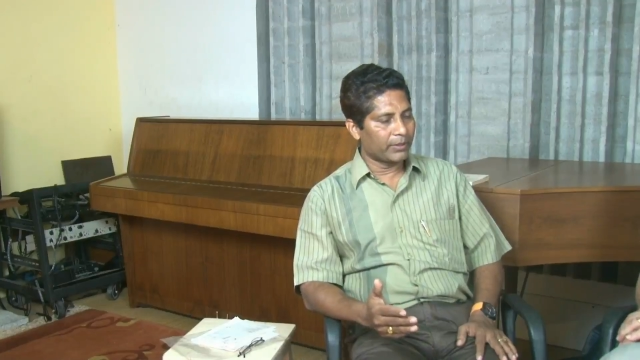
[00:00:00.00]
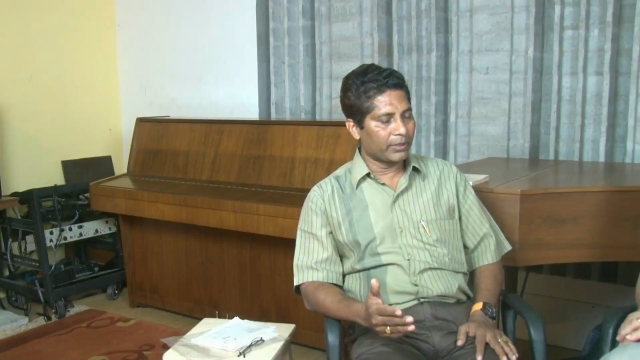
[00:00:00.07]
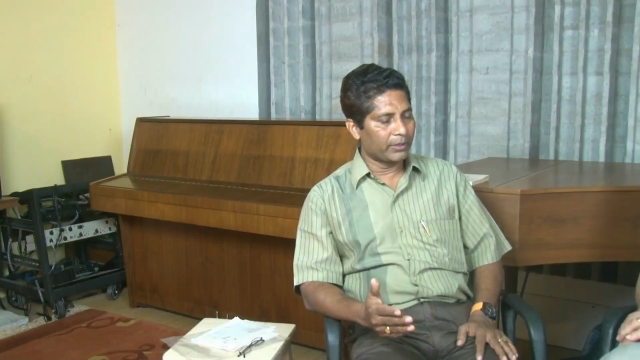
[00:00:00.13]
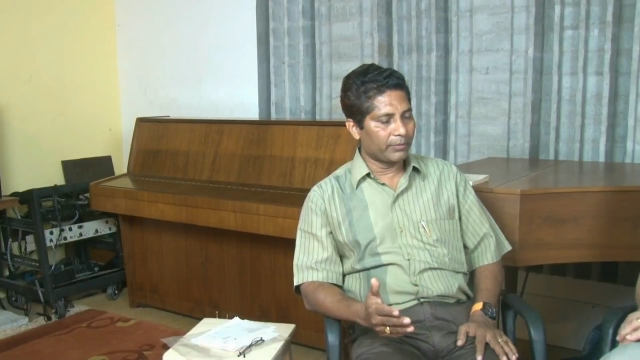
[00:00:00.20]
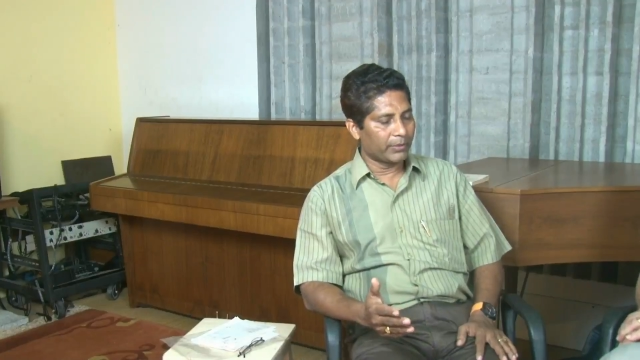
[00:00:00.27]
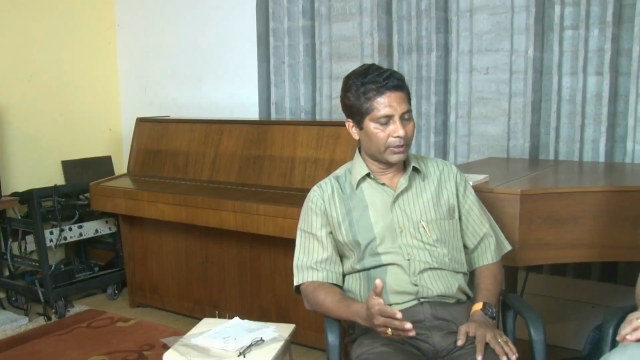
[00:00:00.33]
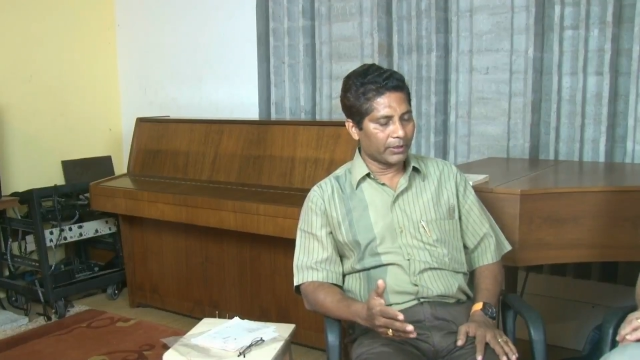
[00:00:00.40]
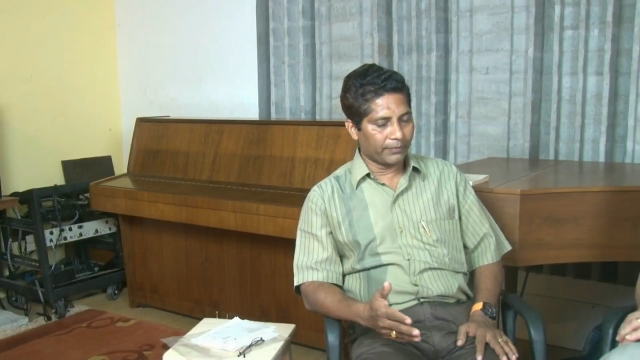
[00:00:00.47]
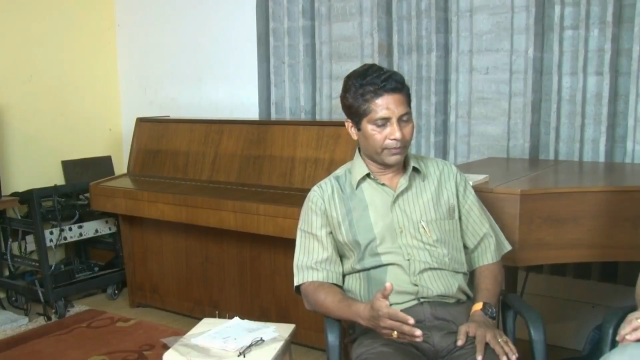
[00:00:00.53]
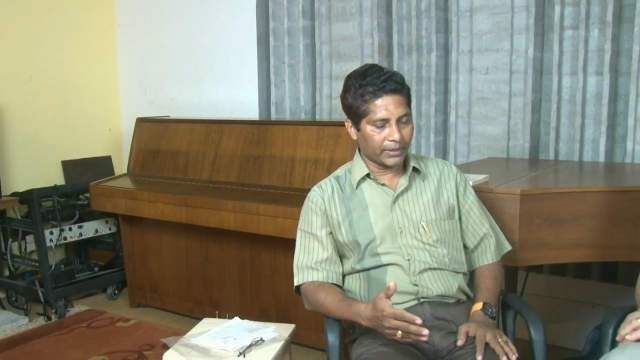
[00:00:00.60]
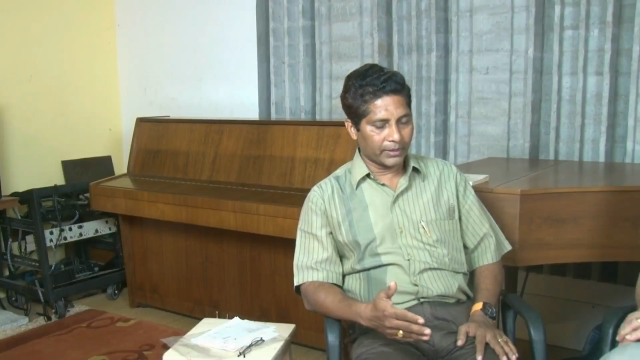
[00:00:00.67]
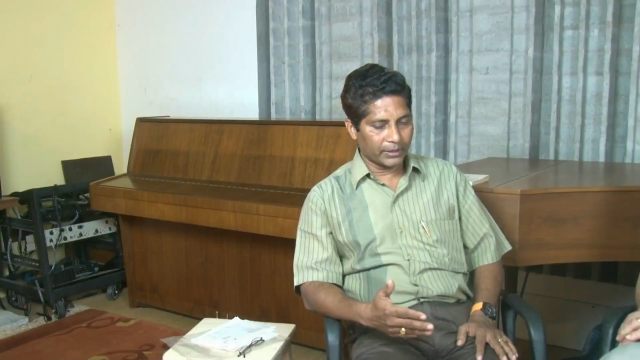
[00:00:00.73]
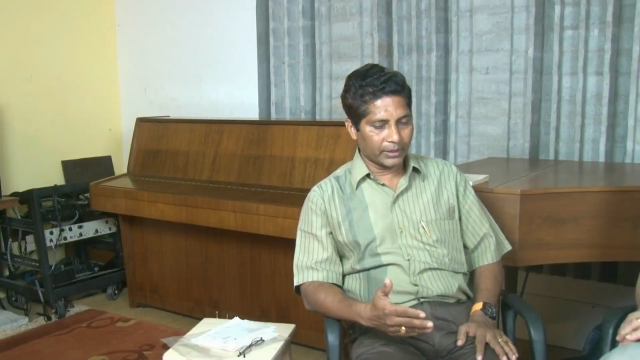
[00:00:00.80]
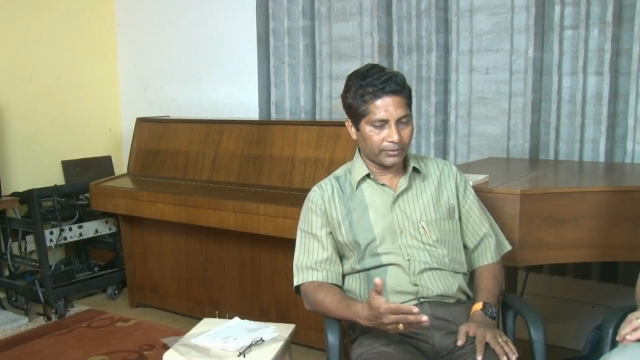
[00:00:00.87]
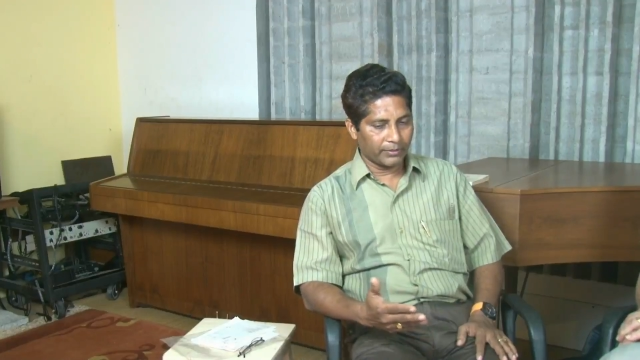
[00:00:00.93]
me that first
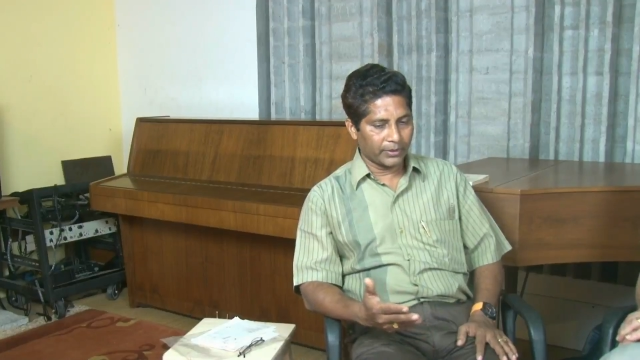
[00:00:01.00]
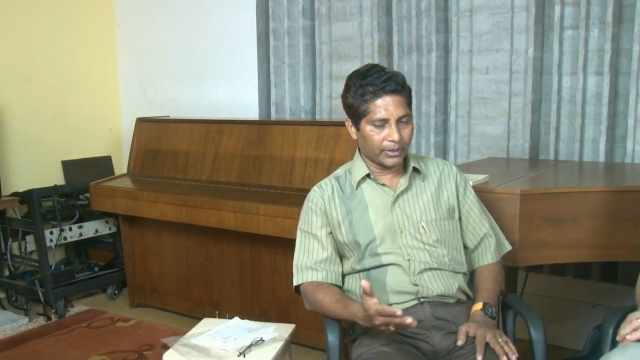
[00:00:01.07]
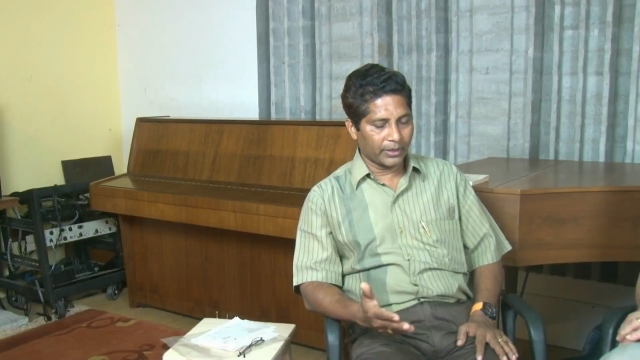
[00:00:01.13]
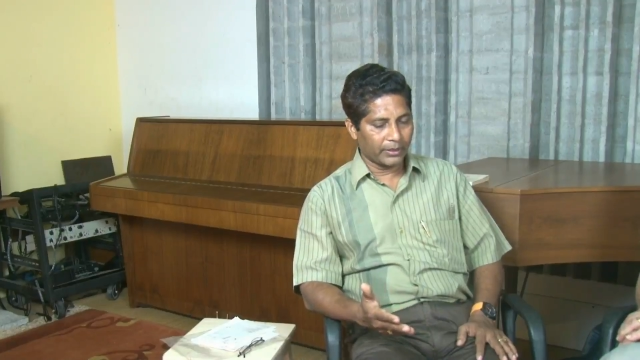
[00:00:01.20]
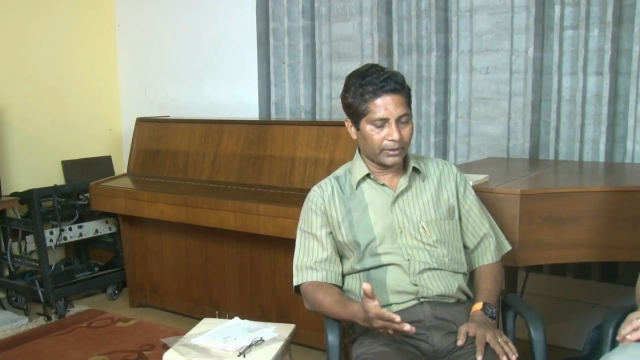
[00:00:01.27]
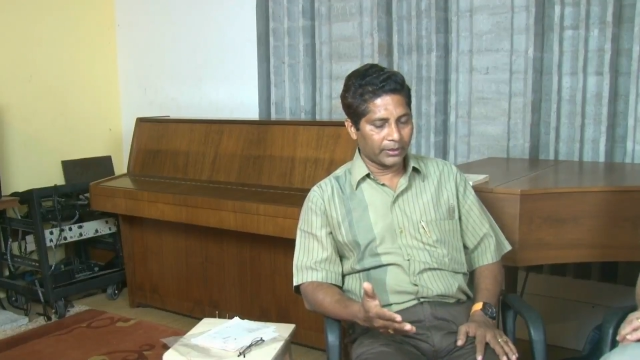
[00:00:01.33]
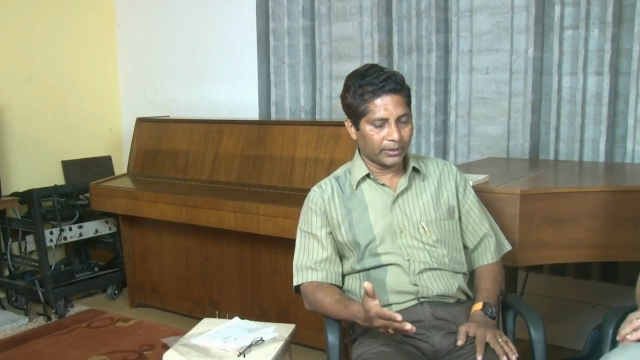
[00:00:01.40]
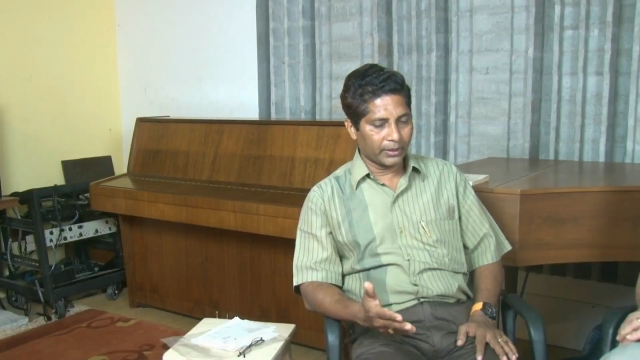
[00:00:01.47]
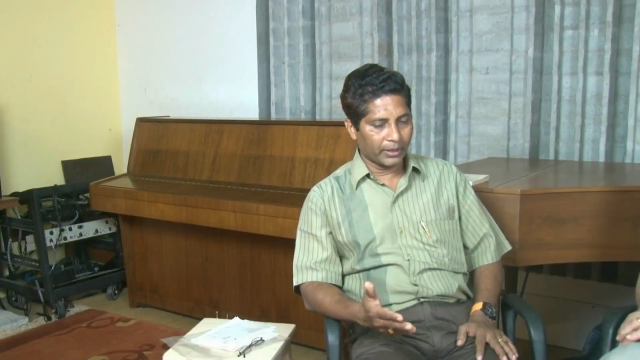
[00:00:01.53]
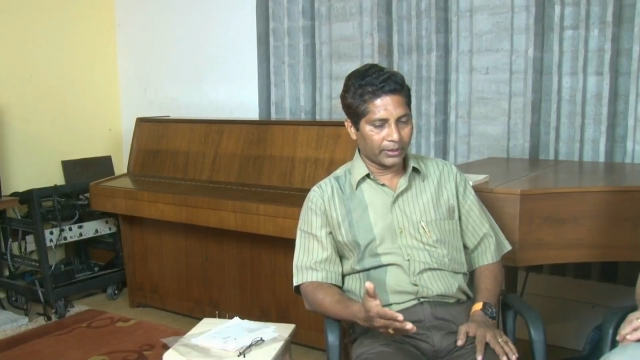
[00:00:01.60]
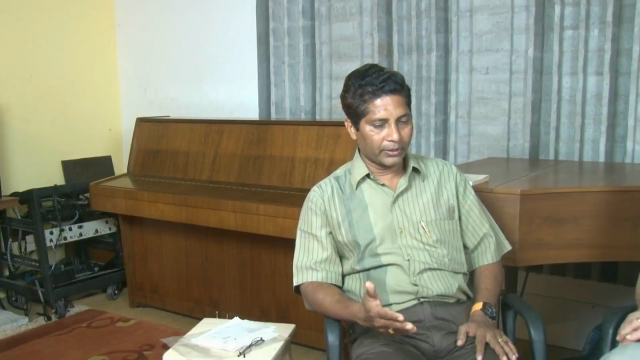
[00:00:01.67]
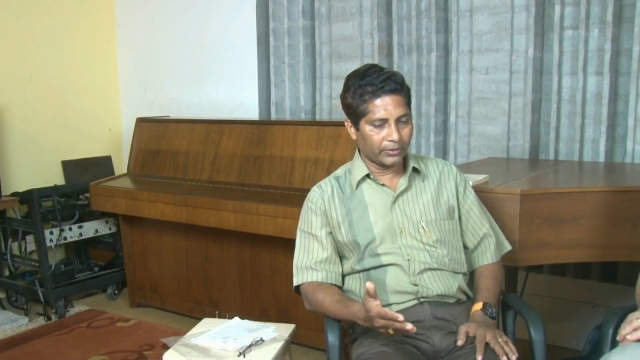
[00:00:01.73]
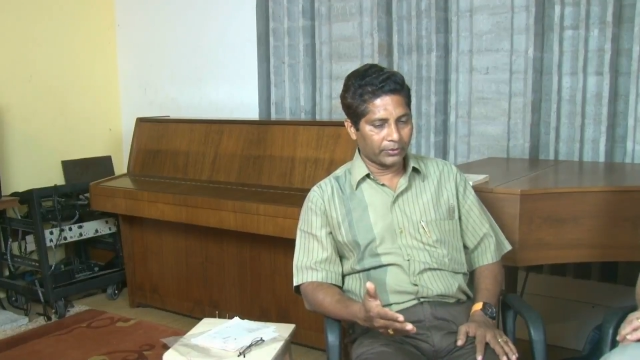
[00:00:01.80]
time in 1932,